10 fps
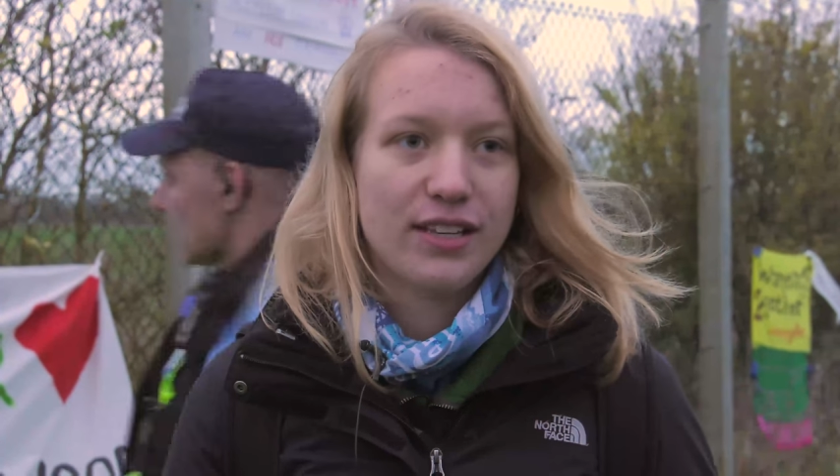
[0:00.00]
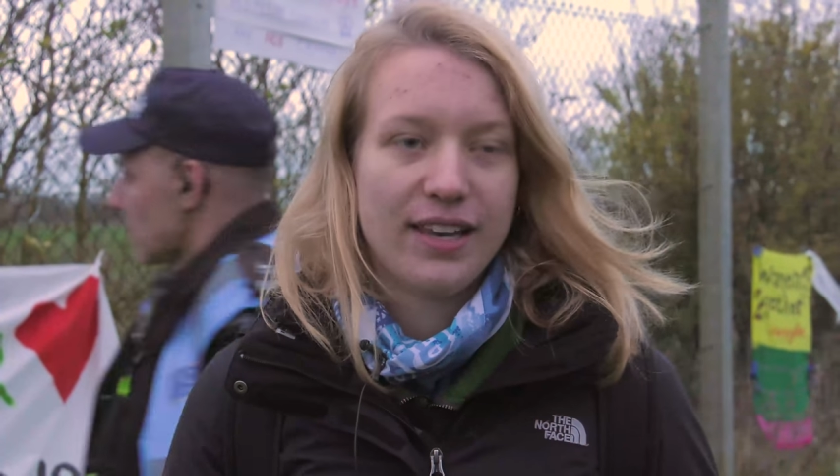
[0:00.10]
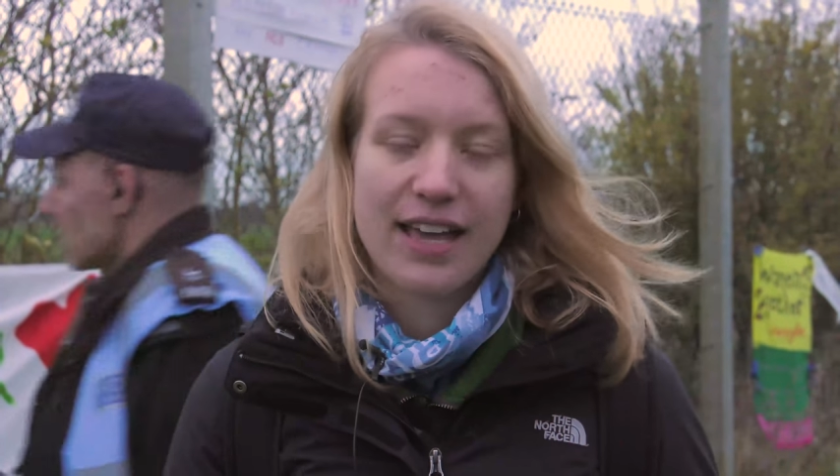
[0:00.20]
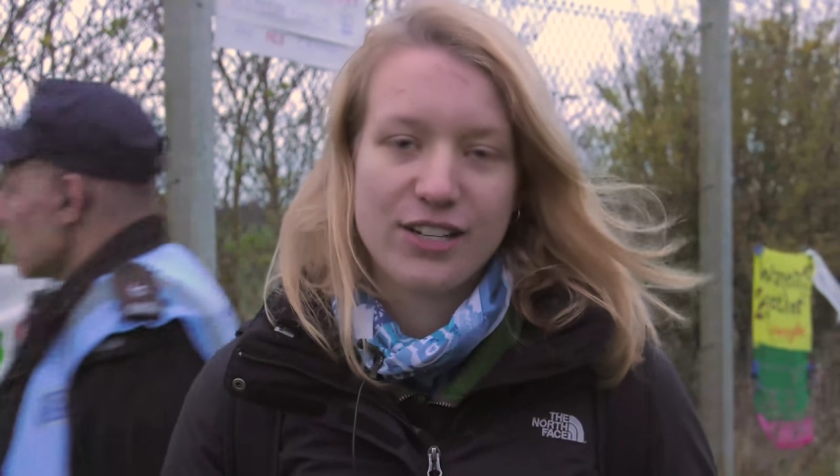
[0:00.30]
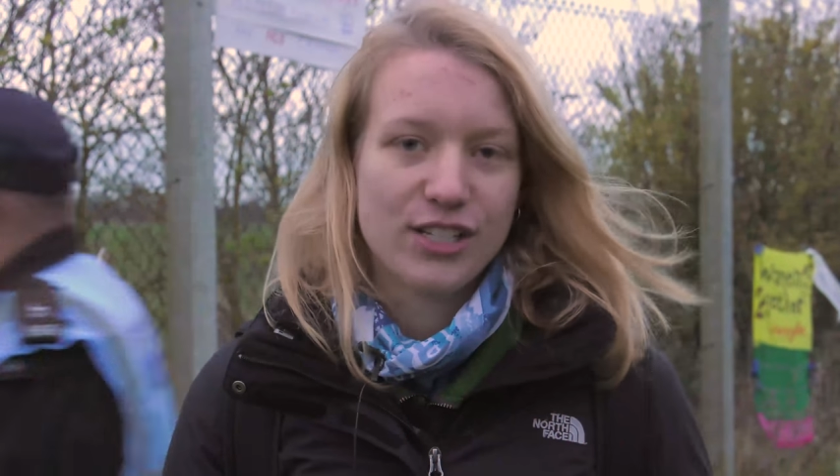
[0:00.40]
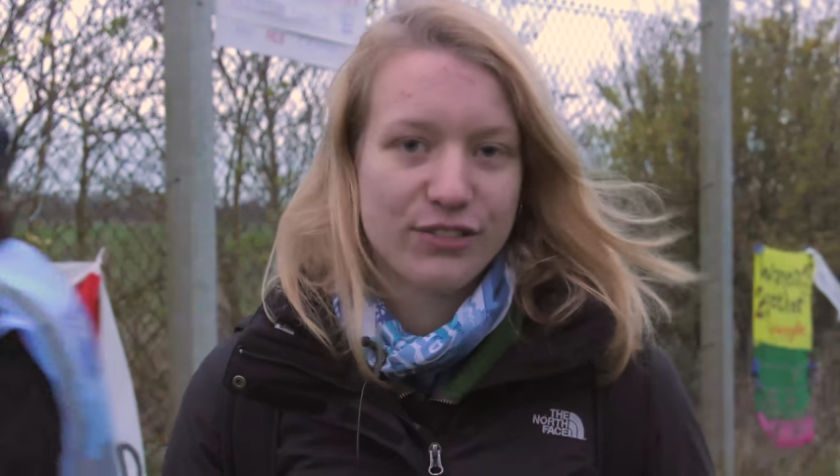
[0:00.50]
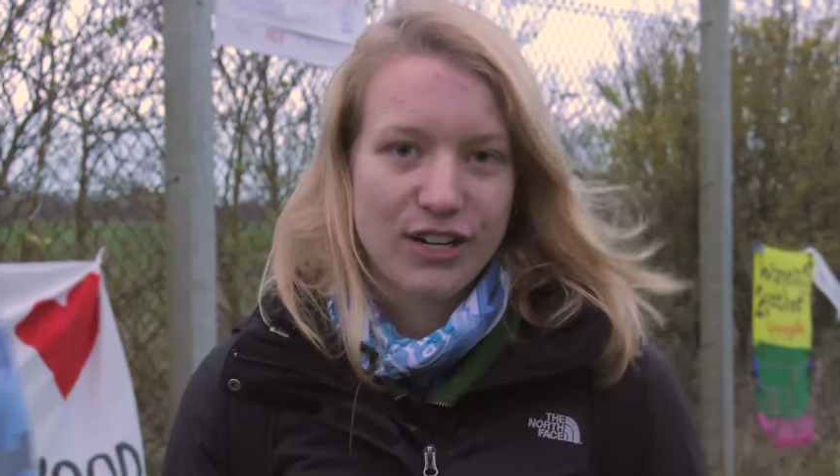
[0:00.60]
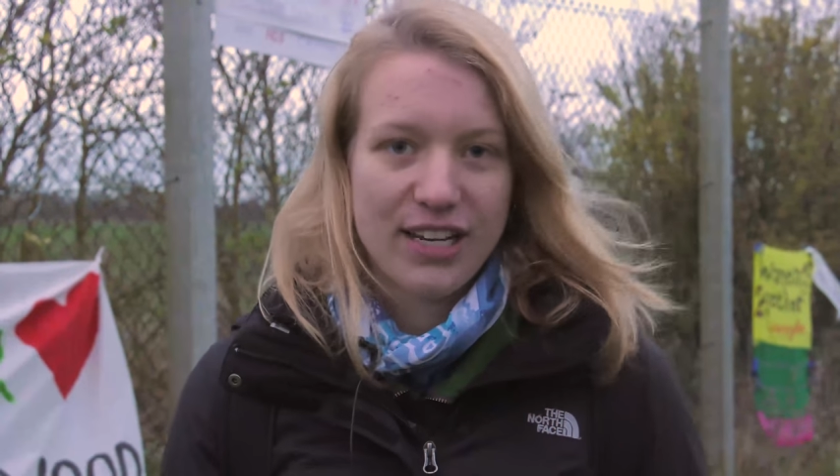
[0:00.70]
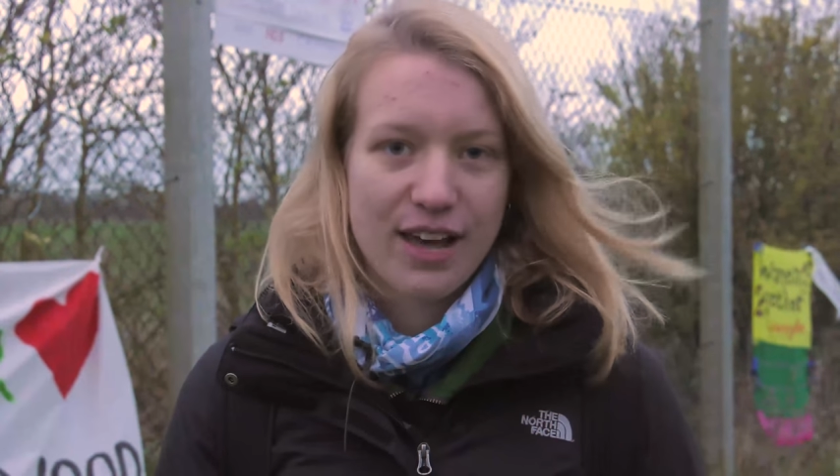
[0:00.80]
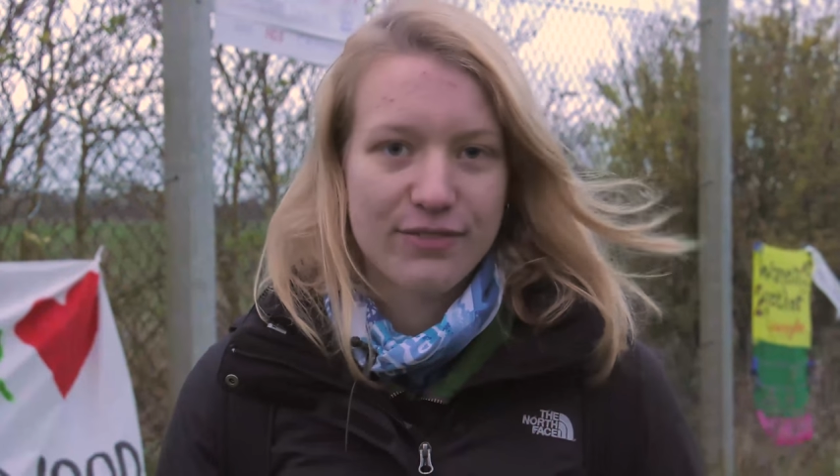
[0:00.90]
like she's
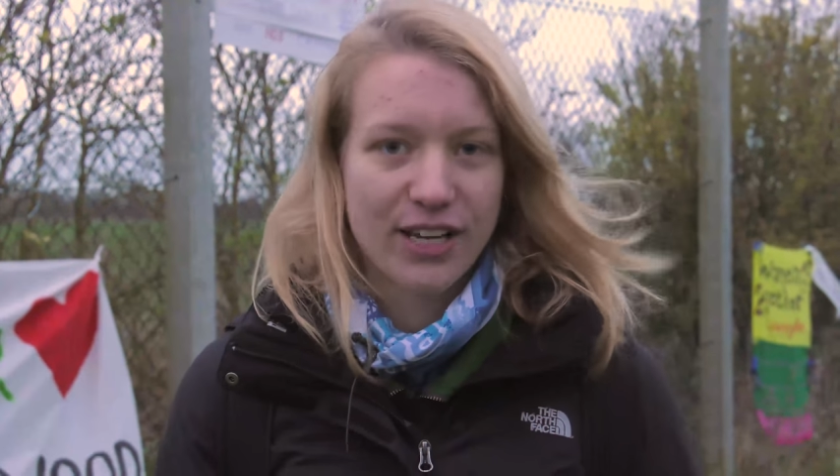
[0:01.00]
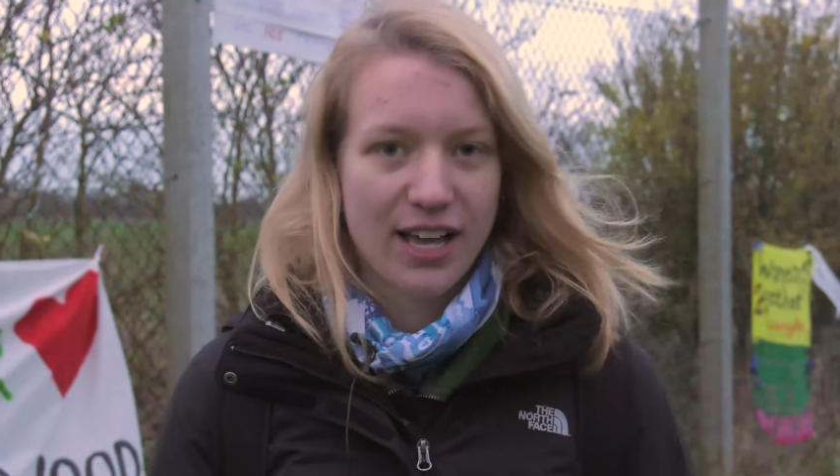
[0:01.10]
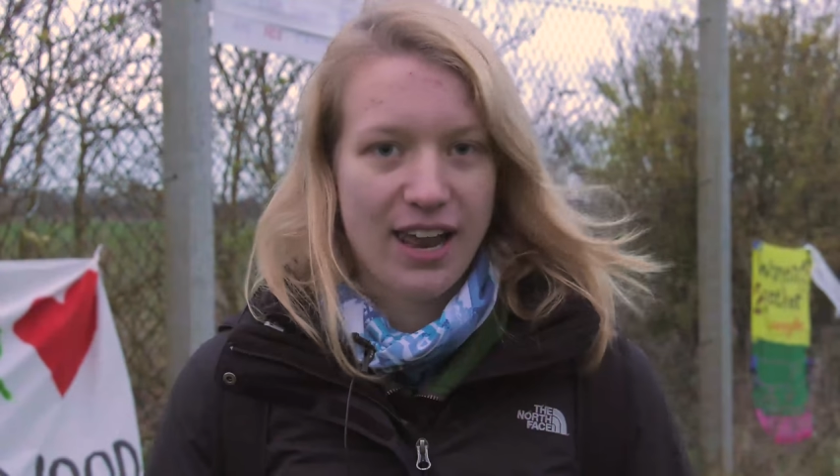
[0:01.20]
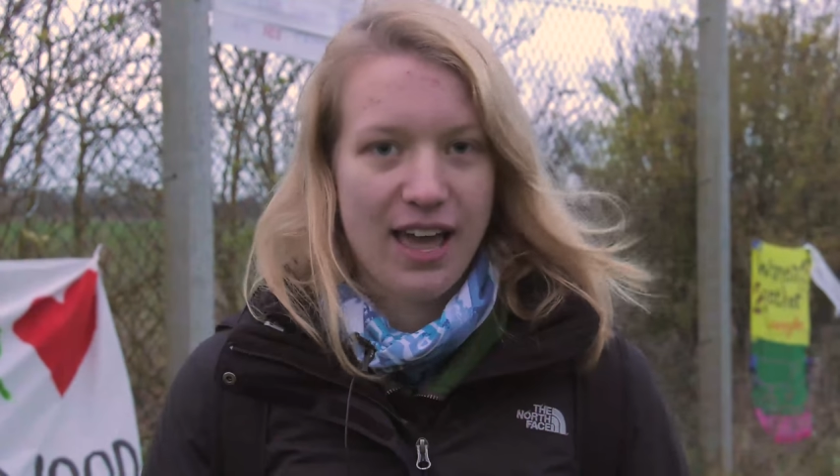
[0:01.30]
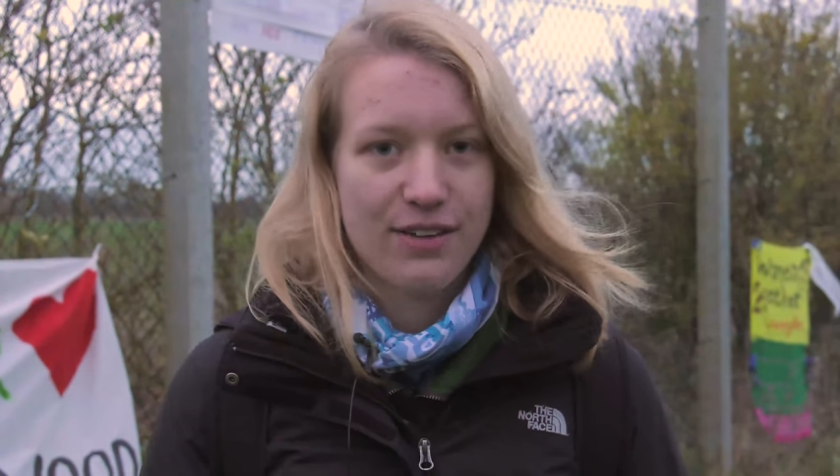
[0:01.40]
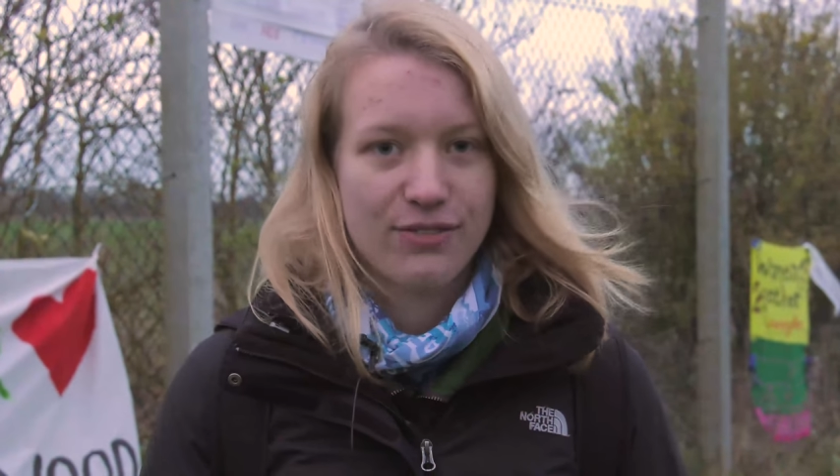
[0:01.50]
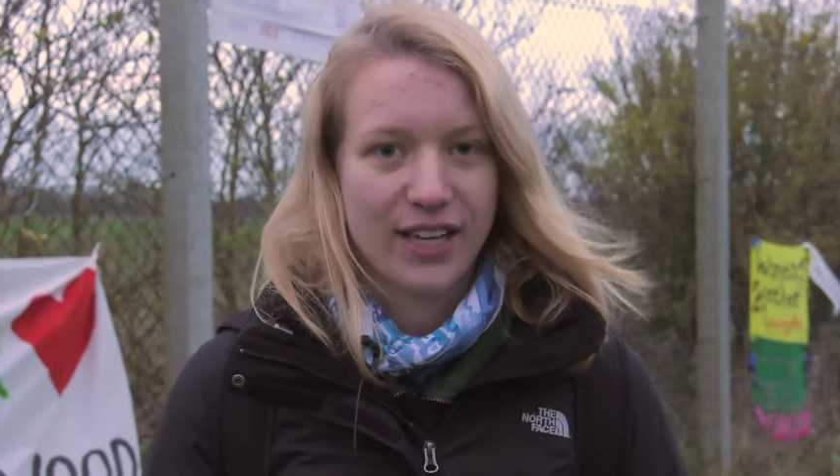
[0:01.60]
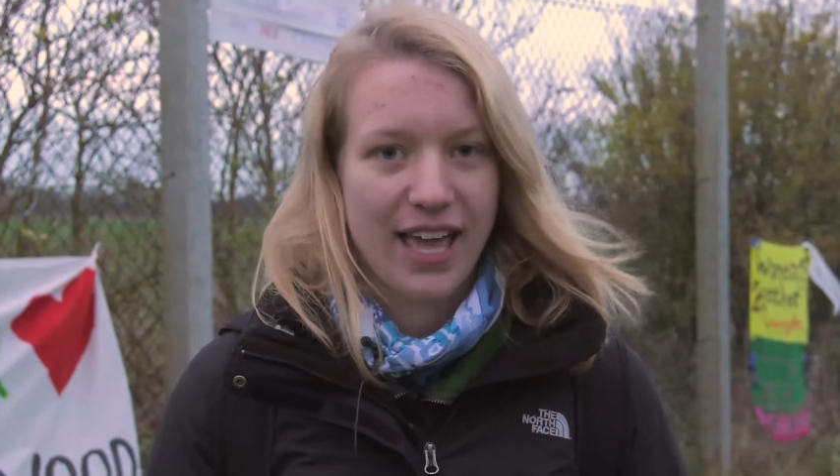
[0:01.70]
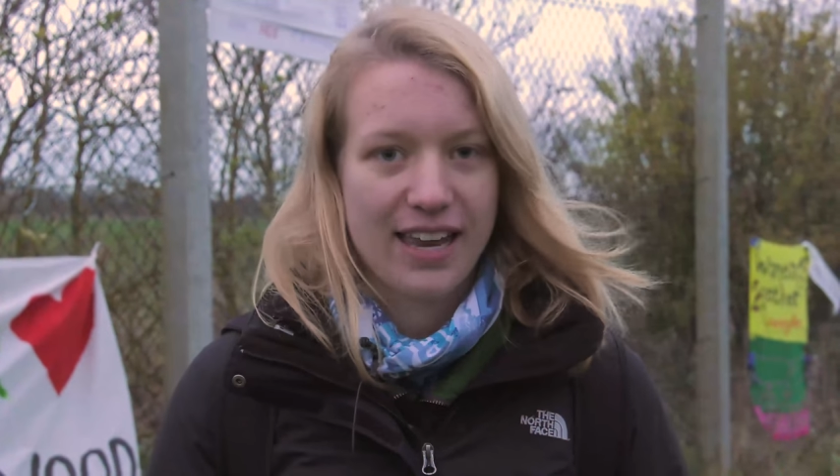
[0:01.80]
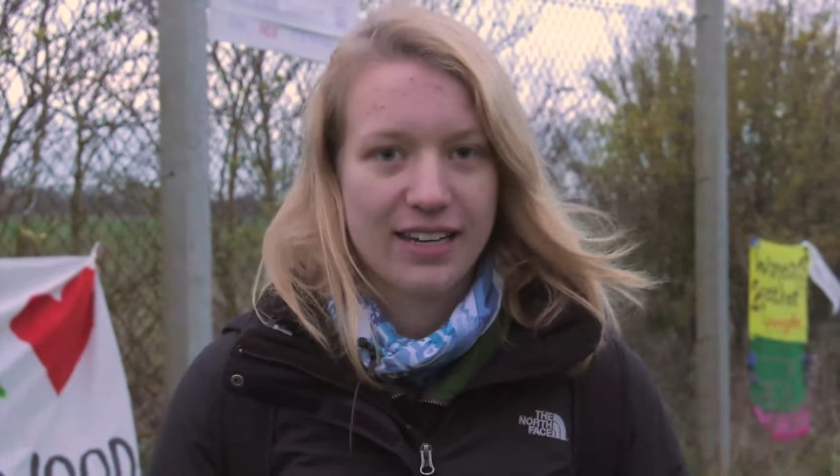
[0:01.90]
really loving her life
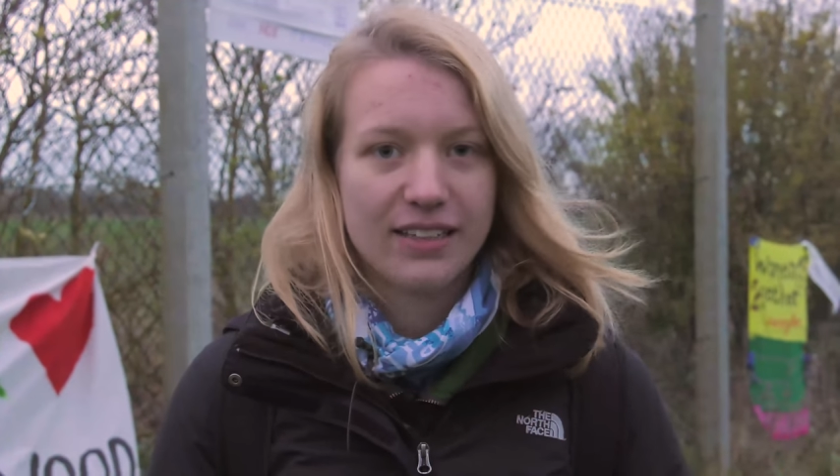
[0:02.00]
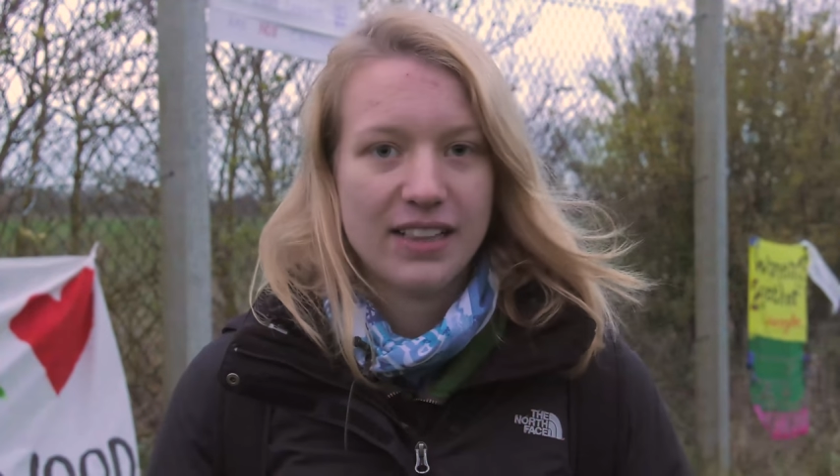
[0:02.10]
again,